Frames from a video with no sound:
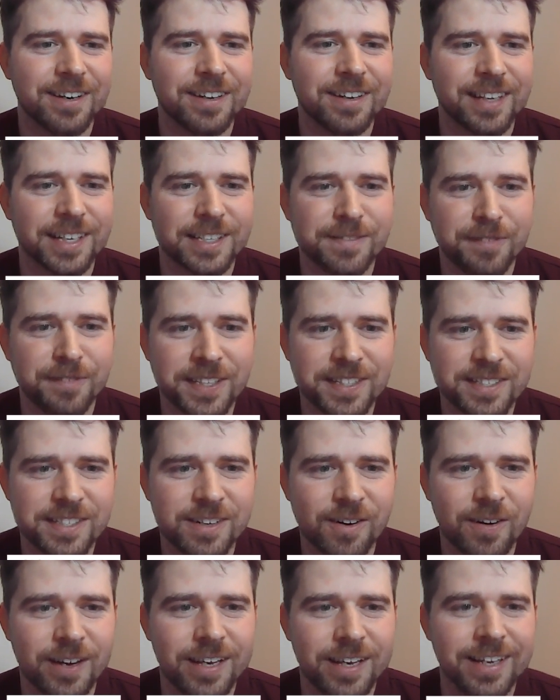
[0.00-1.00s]

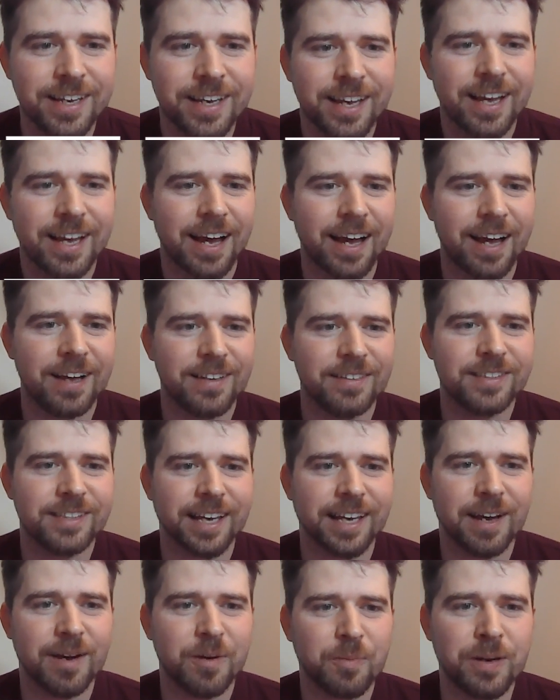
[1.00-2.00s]
Vince Knight. And
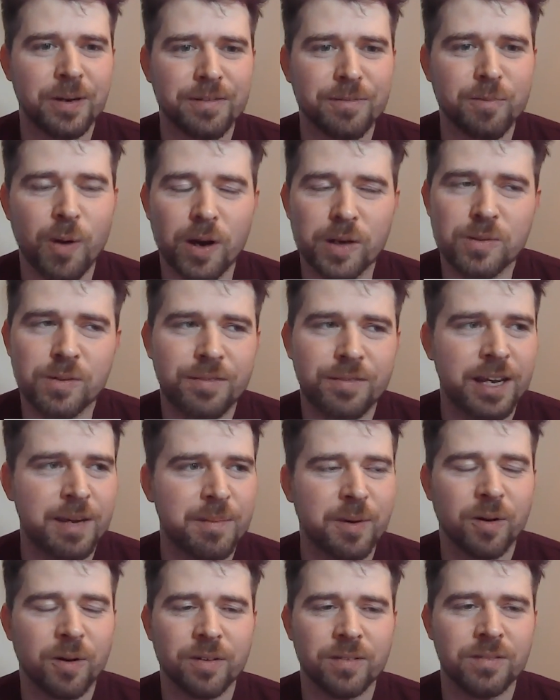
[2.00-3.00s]
yeah, we've worked with
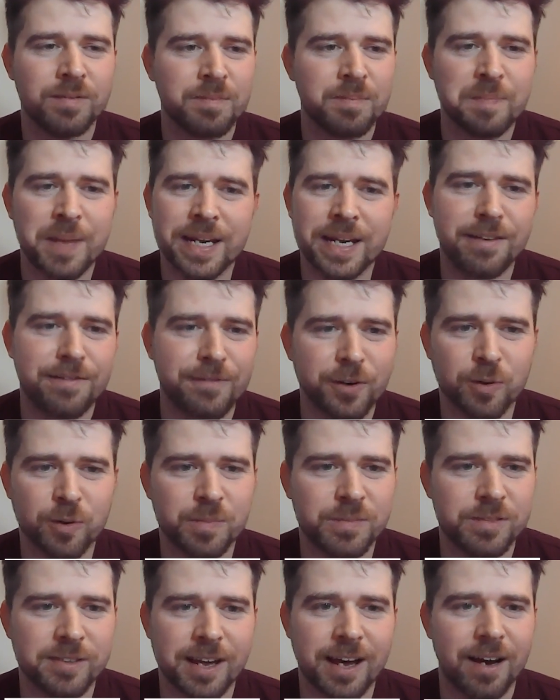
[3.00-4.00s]
him on many
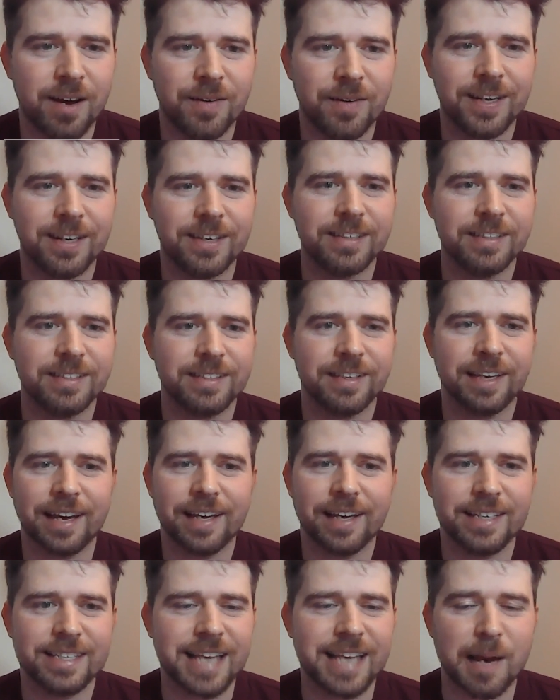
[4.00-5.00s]
films now, and
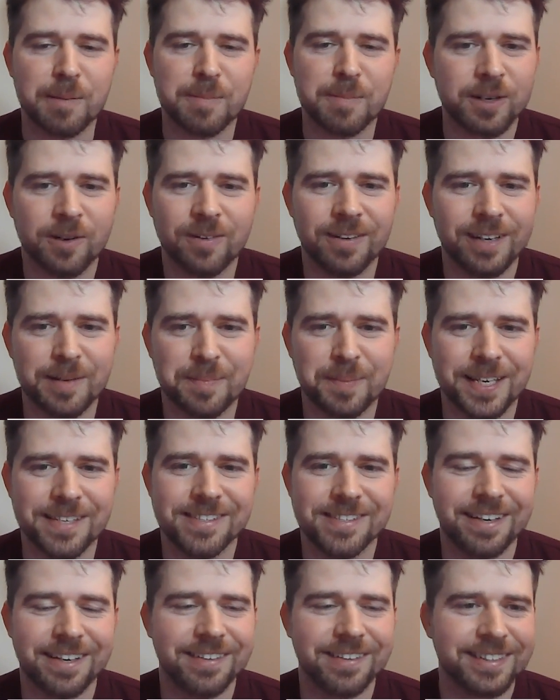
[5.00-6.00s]
yeah, he's absolutely
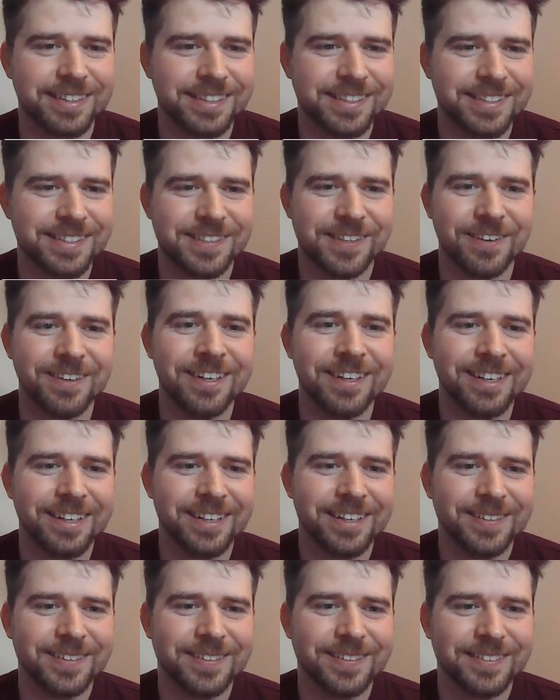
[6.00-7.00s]
amazing. So
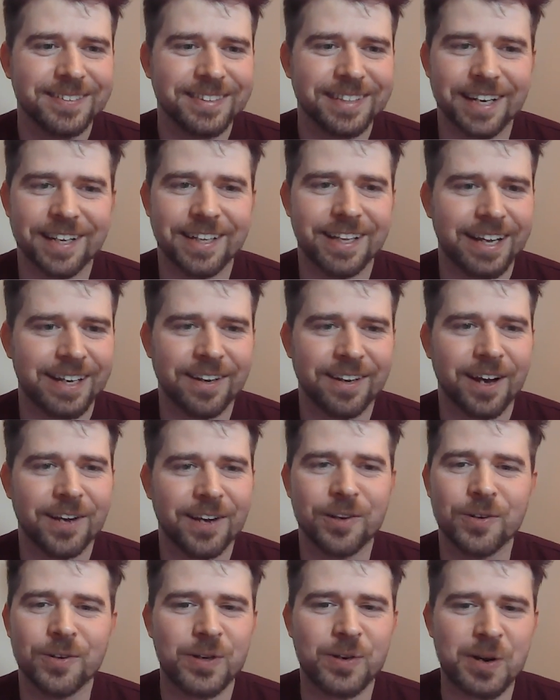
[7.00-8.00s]
yeah, I
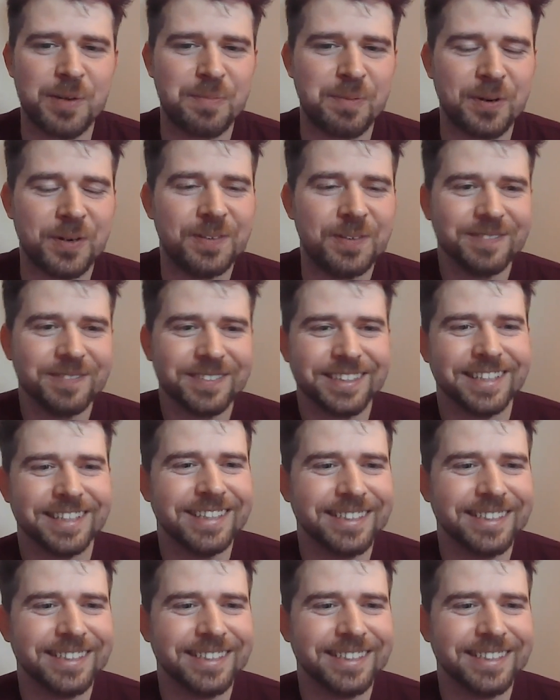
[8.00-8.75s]
couldn't agree more.